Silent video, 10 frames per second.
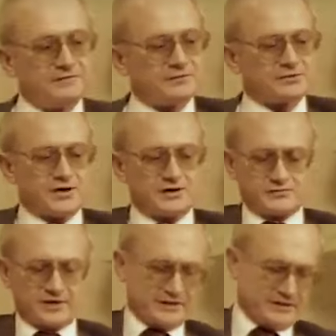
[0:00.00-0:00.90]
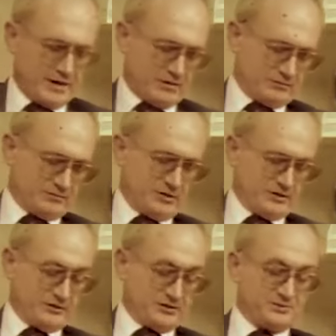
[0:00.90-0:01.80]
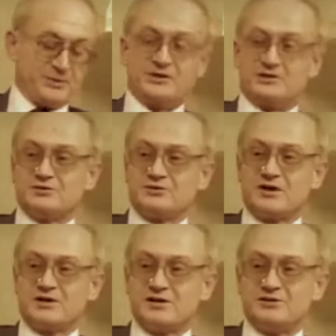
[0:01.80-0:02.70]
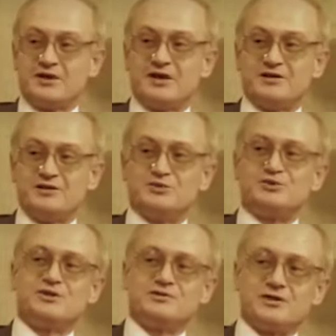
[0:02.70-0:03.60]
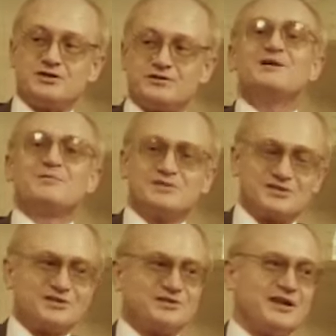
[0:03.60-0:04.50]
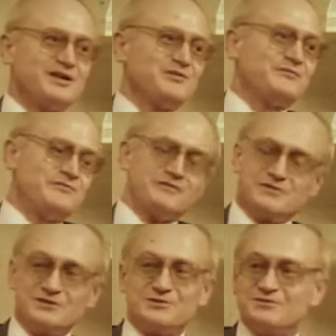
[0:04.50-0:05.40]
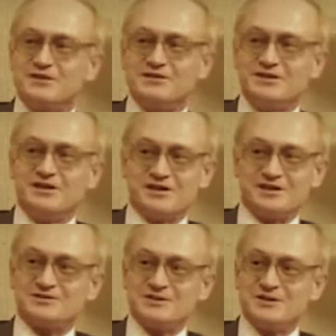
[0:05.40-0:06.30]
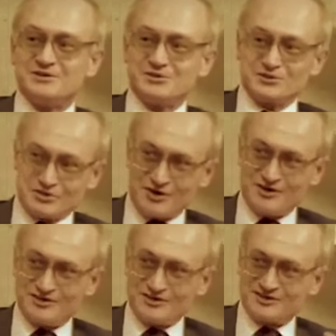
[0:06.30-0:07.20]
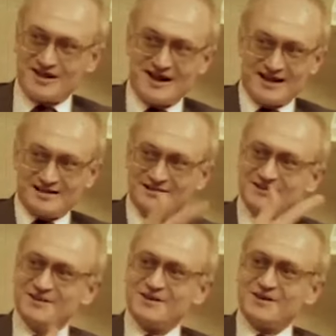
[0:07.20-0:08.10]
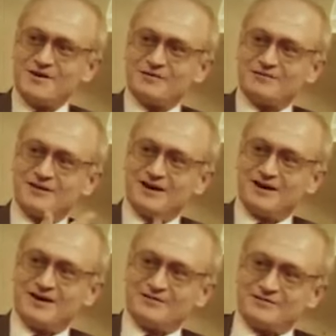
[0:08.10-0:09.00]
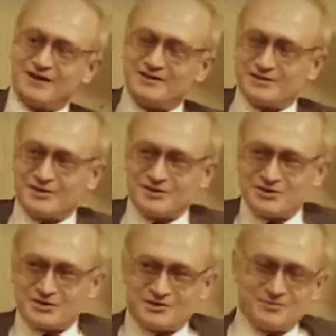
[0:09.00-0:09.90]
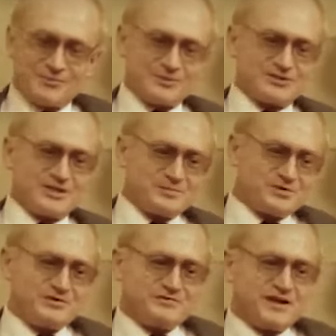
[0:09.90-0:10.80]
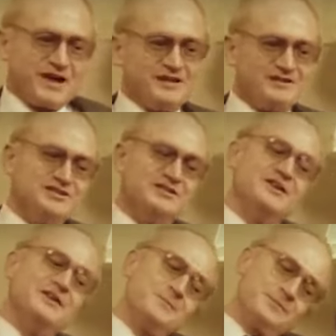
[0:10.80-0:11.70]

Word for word: If you start right now, here, this minute, you start educating new generation, it will still take you 15 to 20 years to turn the tide of, uh, of ideological perception of reality